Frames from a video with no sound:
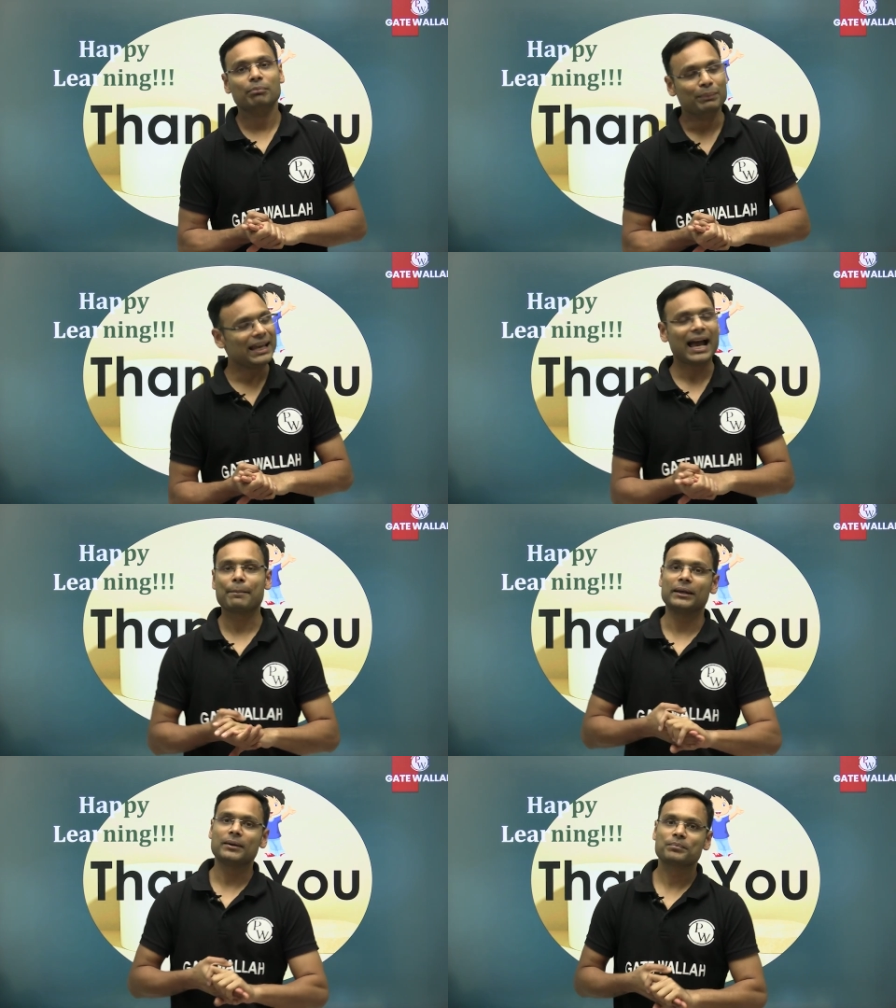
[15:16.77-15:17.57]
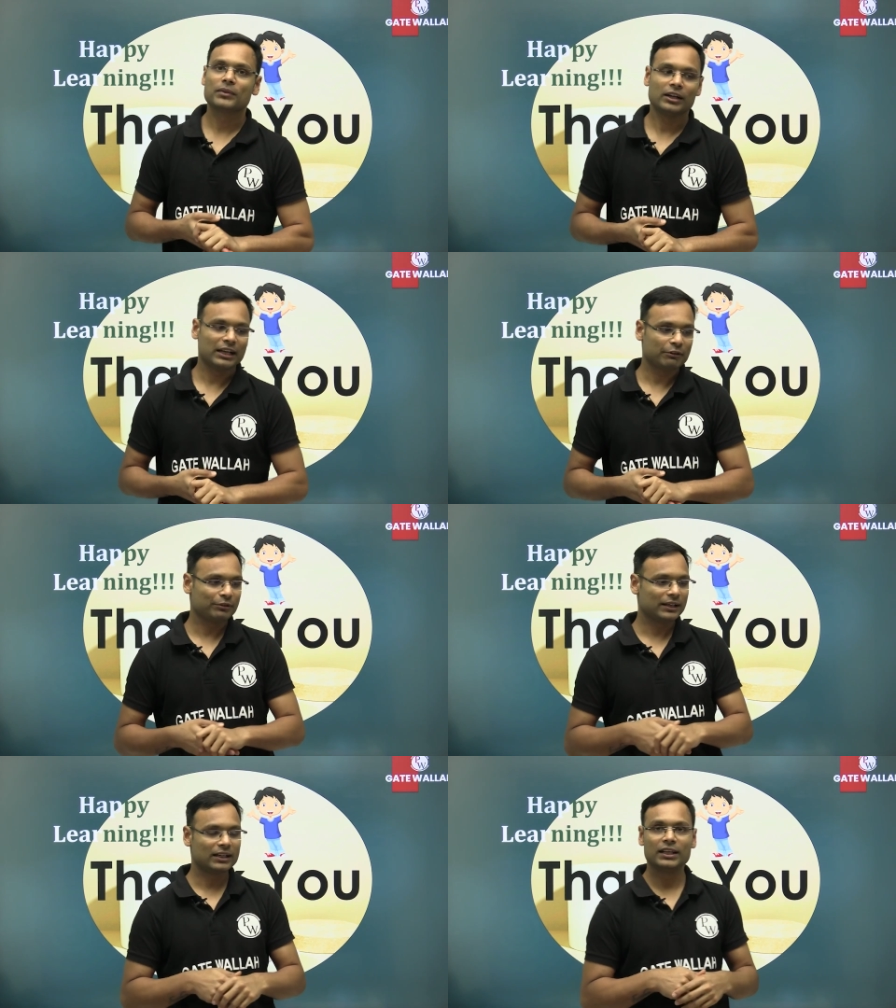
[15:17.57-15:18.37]
be happy
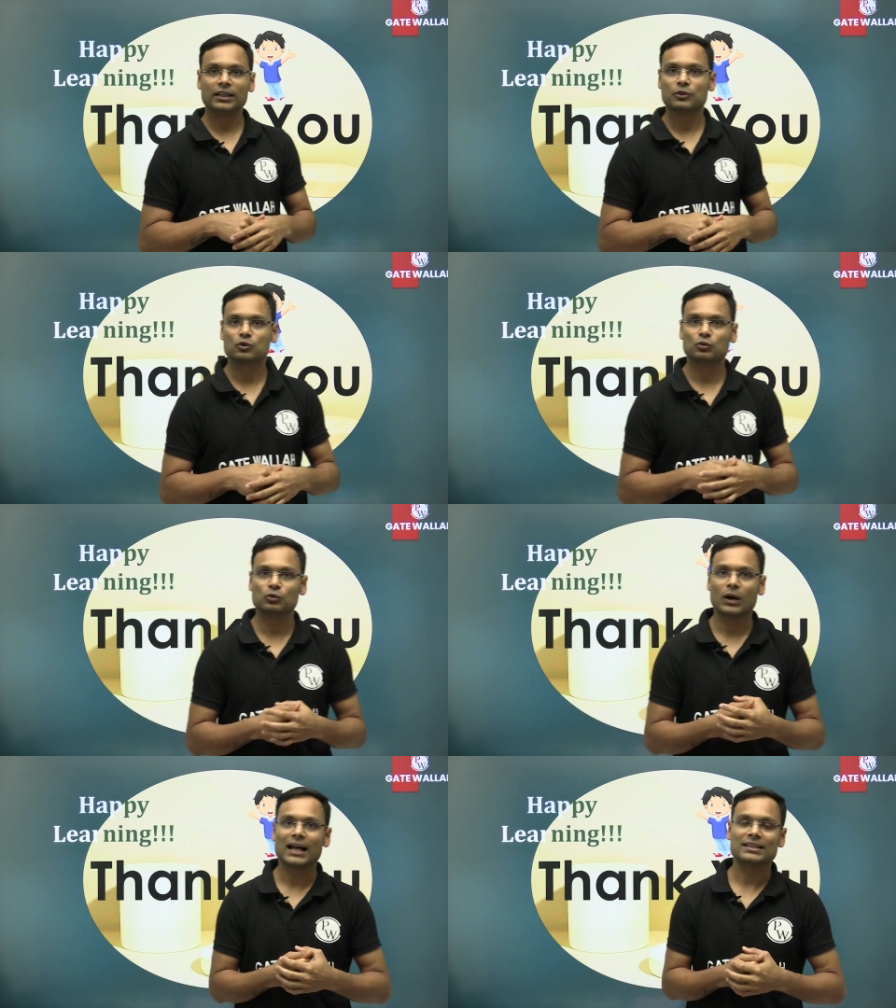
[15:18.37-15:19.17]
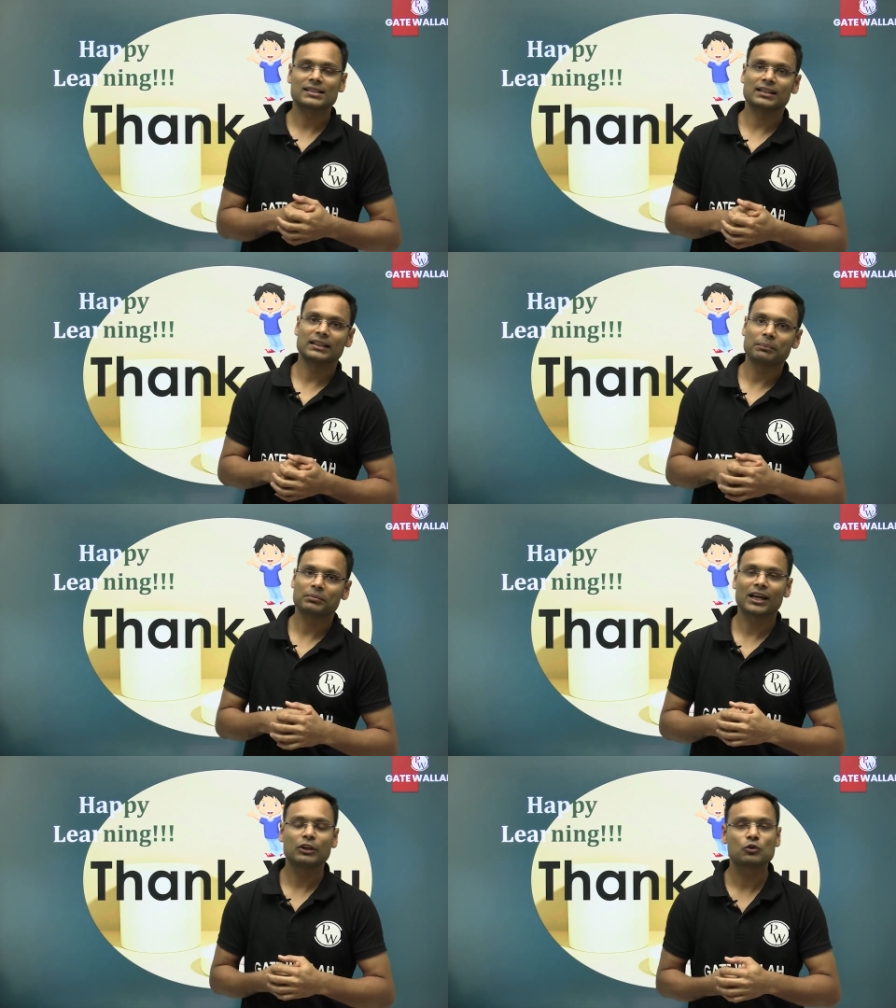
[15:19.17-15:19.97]
definitely to answer them
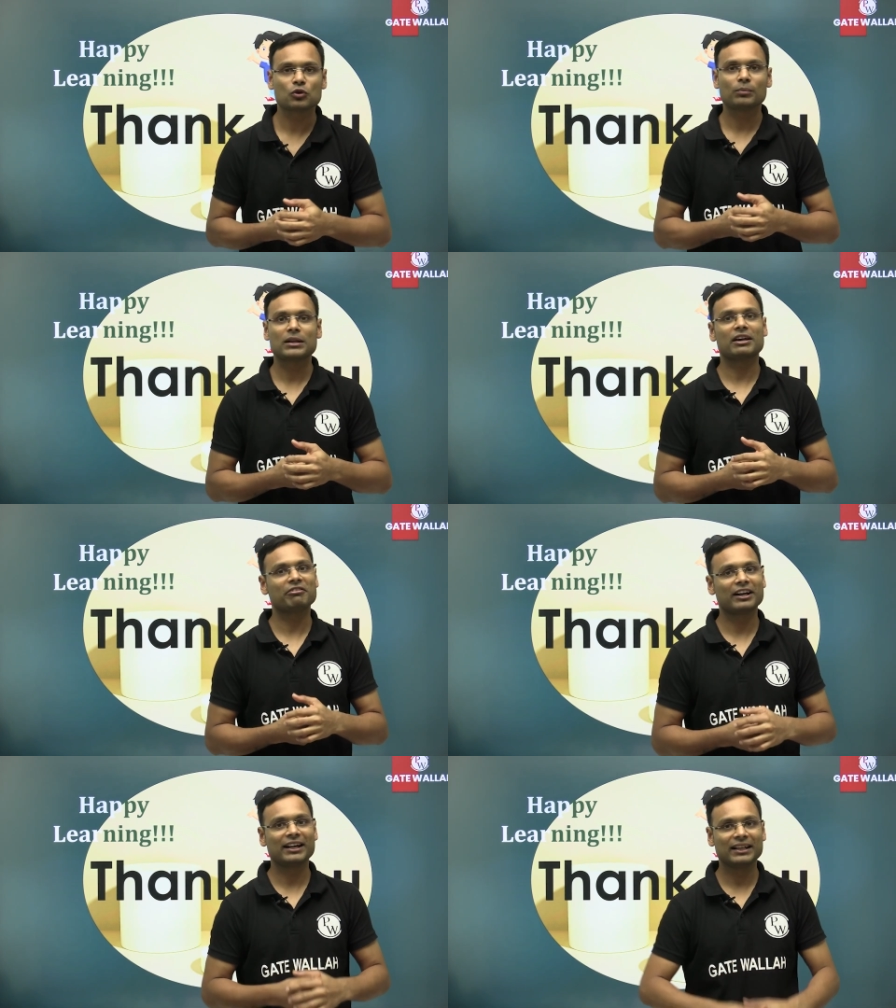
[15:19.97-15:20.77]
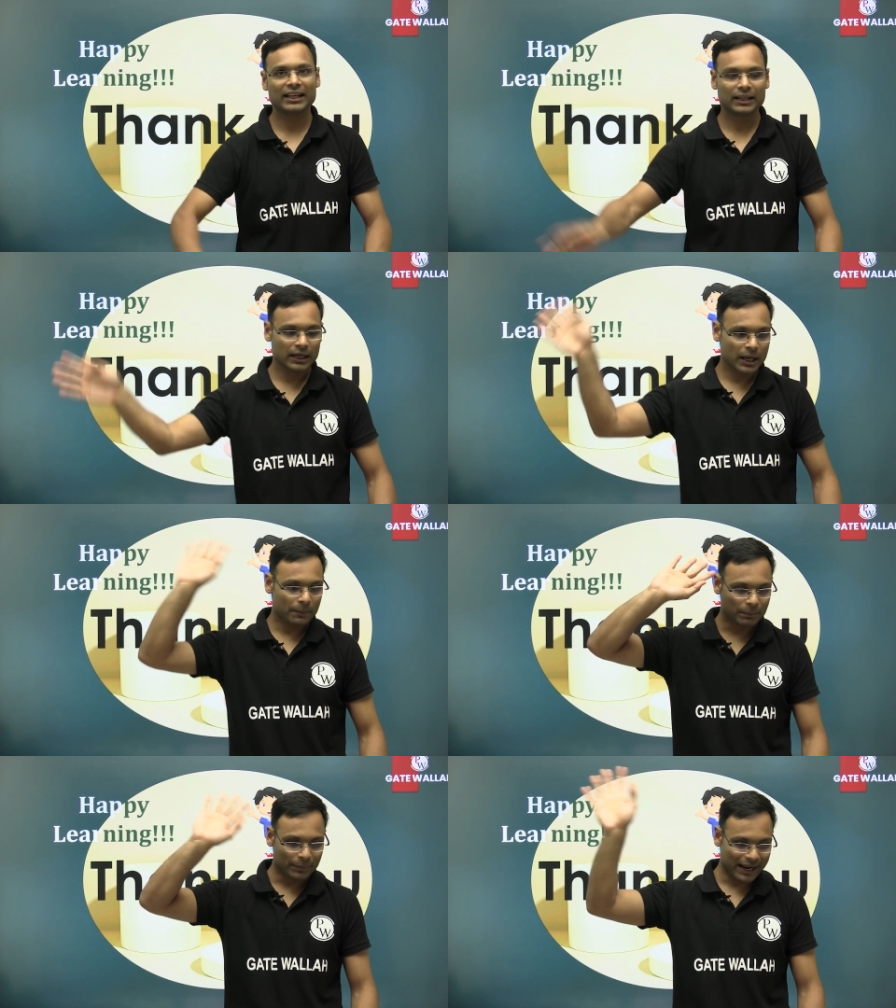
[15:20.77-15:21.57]
thank you so much have a great day bye